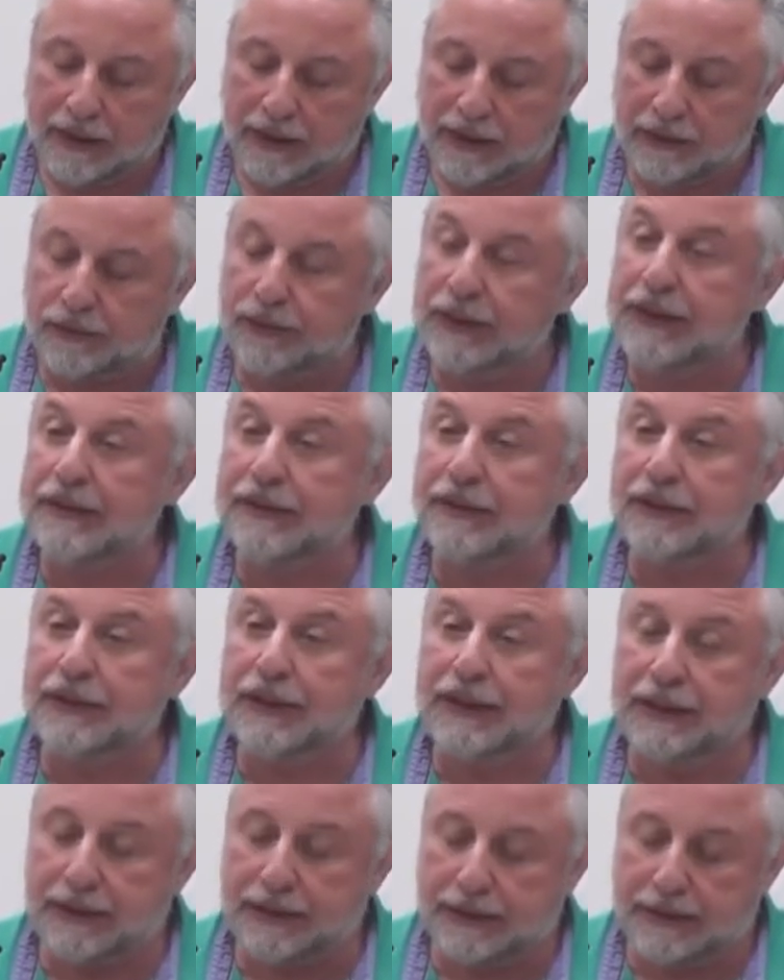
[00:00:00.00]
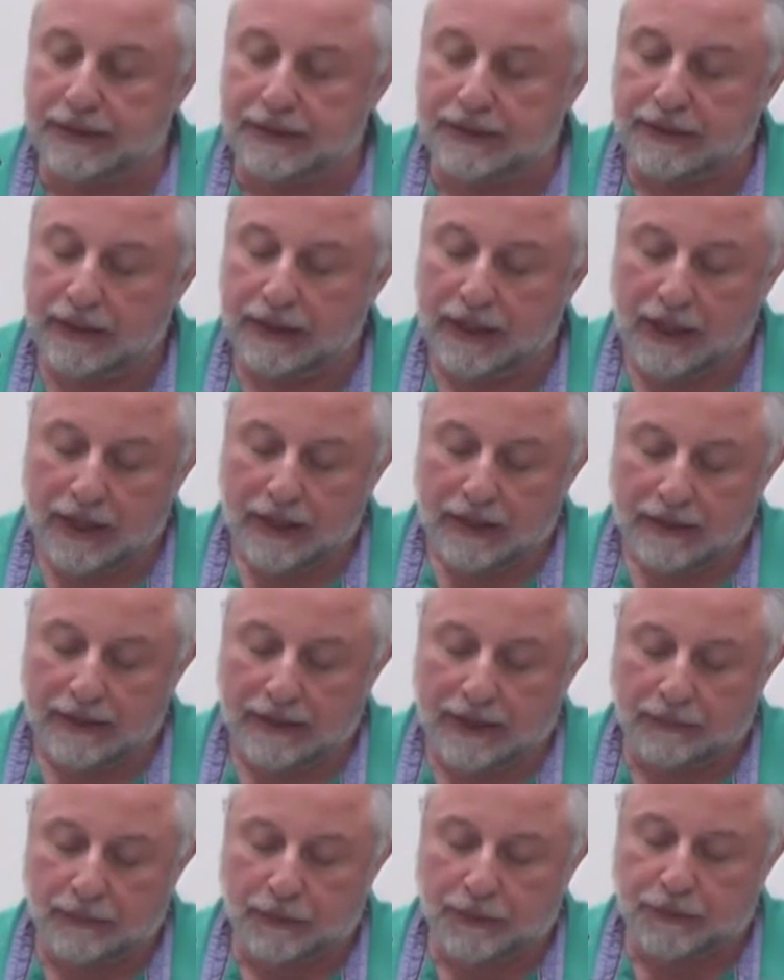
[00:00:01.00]
In recent years,
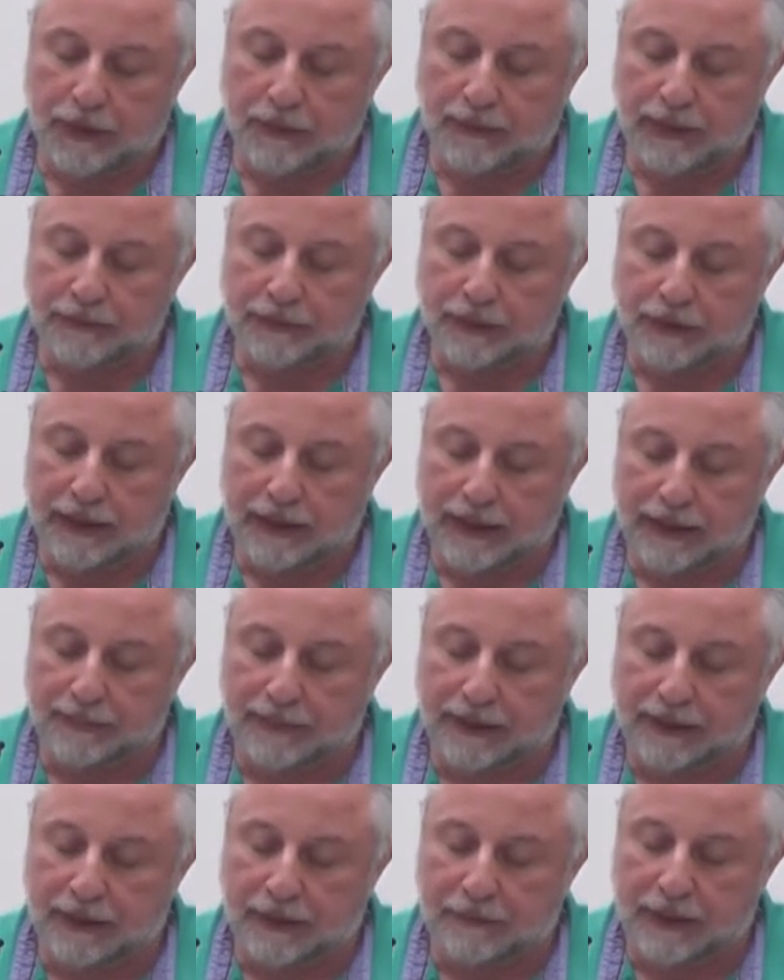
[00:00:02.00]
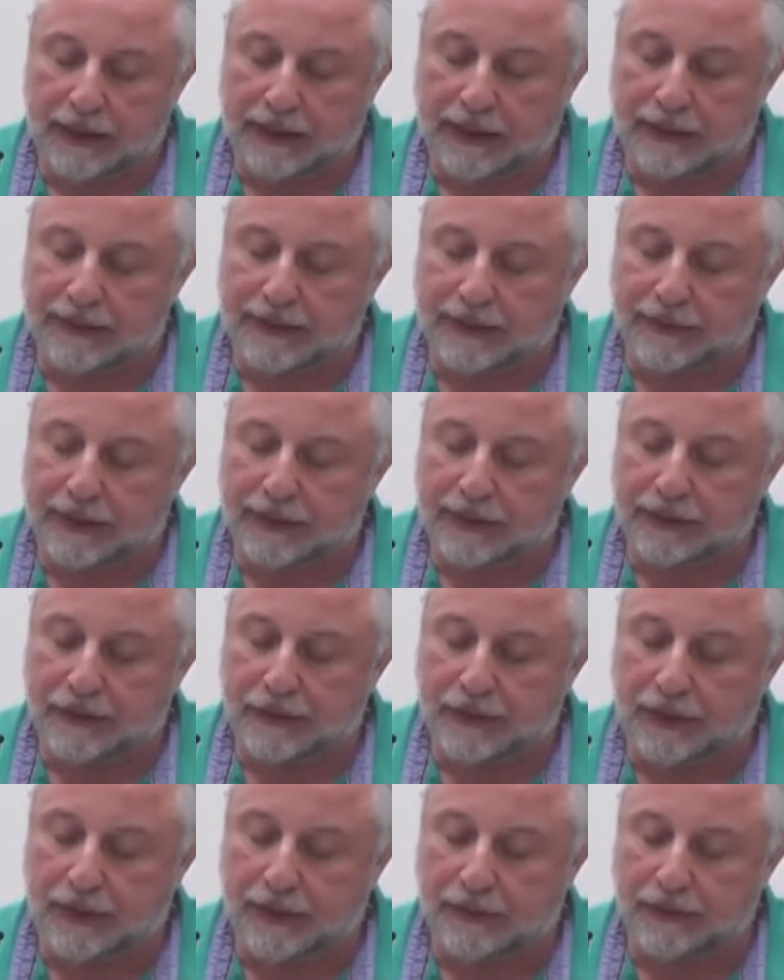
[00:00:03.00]
some of them have claimed that Levinas' ethical
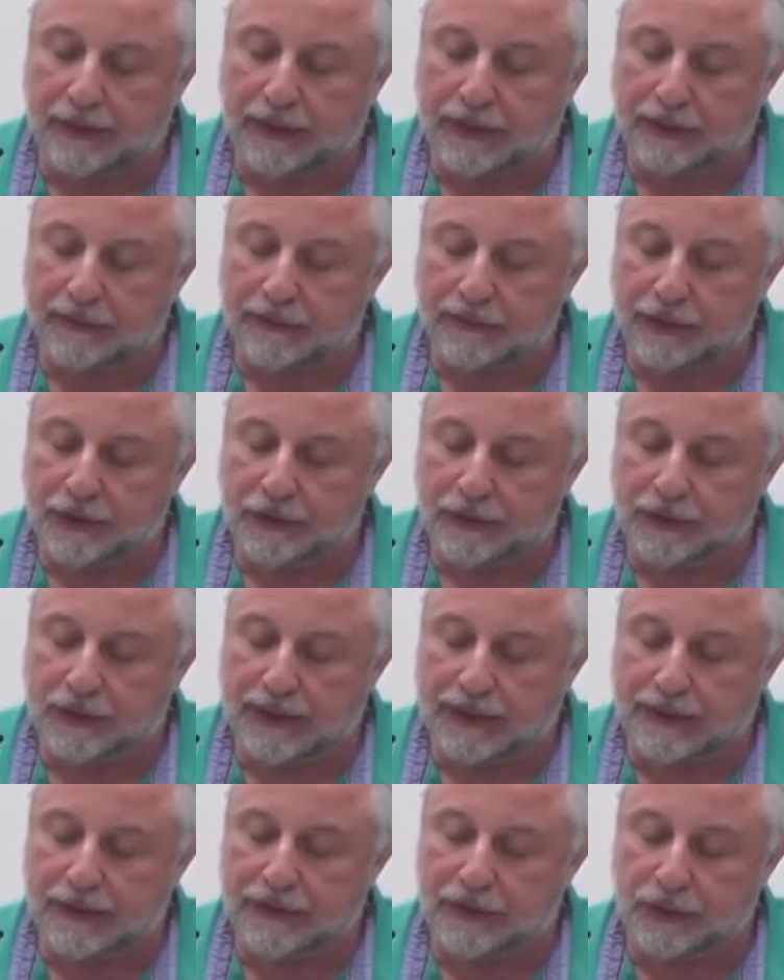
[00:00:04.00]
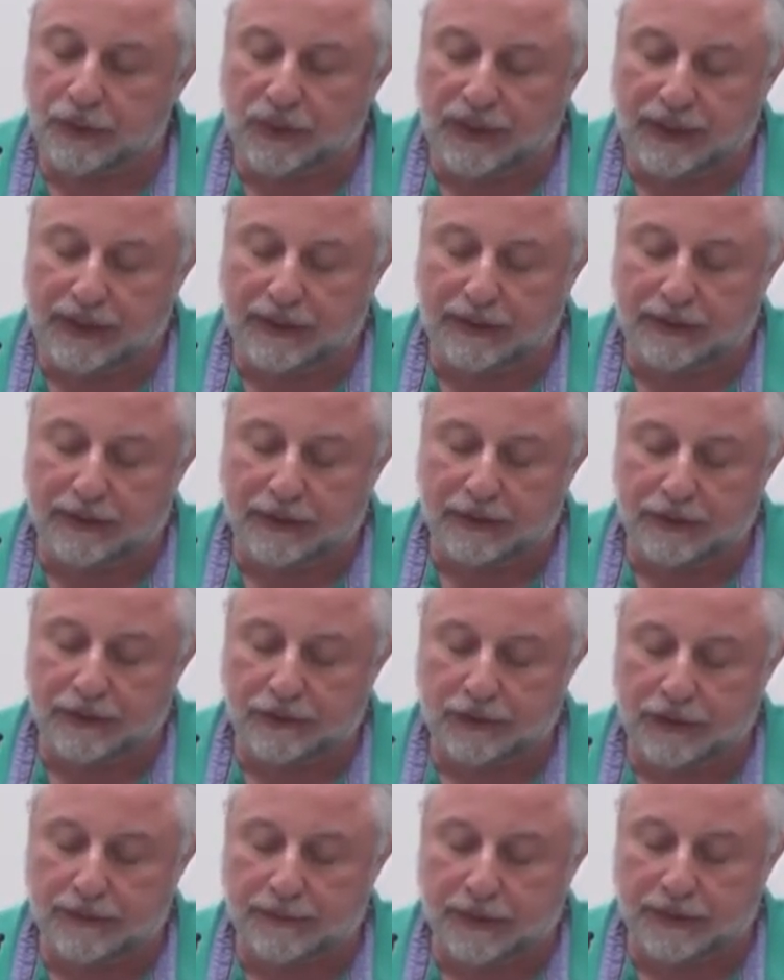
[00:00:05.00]
theory, which stresses
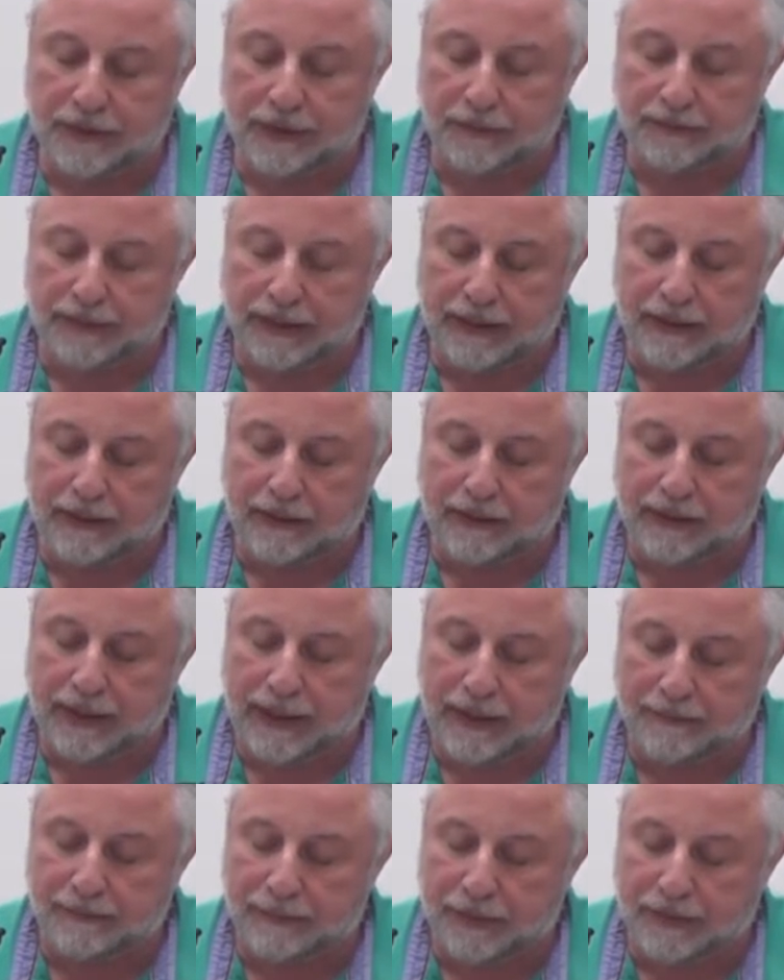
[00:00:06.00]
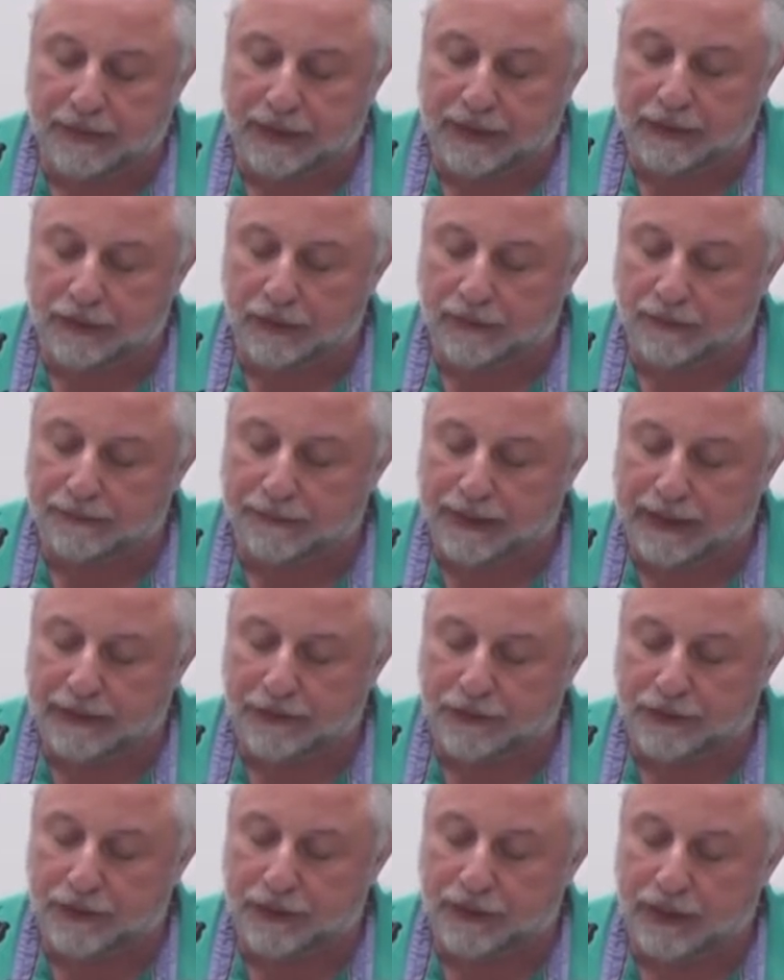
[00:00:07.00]
uniqueness, responsibility, empathy, and
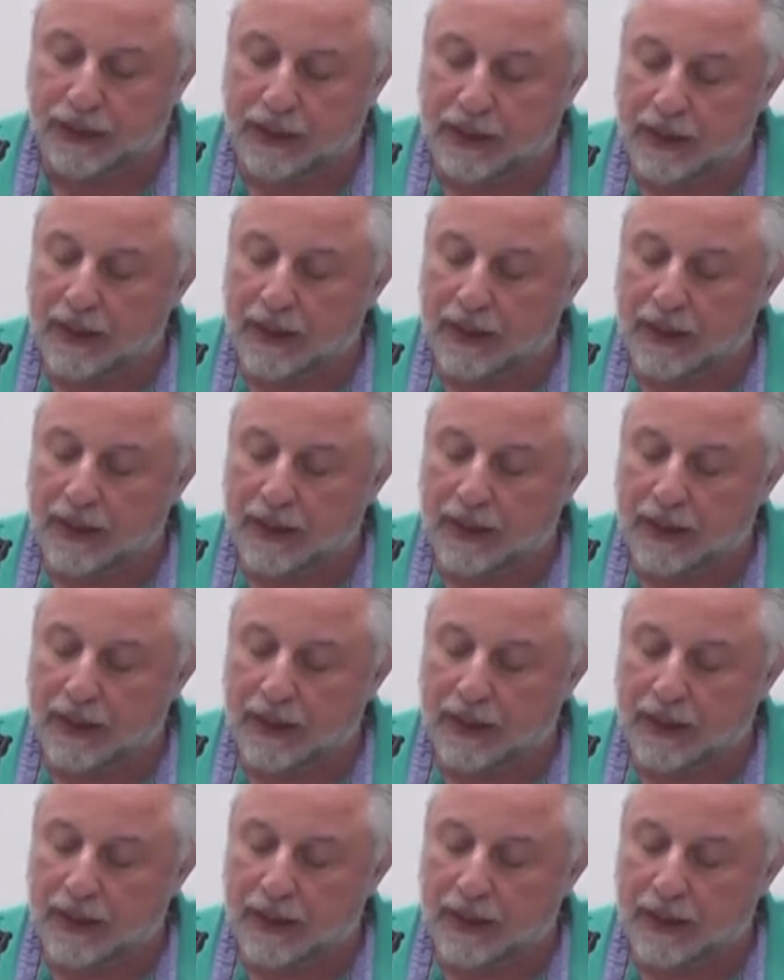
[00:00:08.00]
compassion,